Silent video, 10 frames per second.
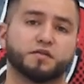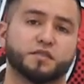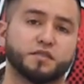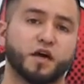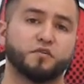
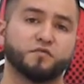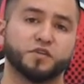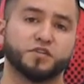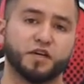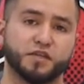
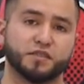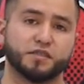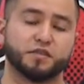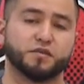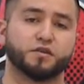
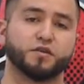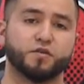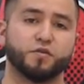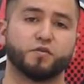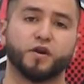self-adjust
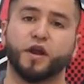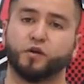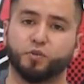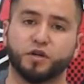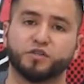your
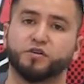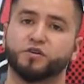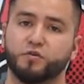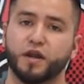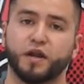air pressure
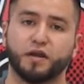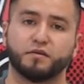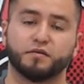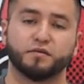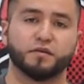and your ride height.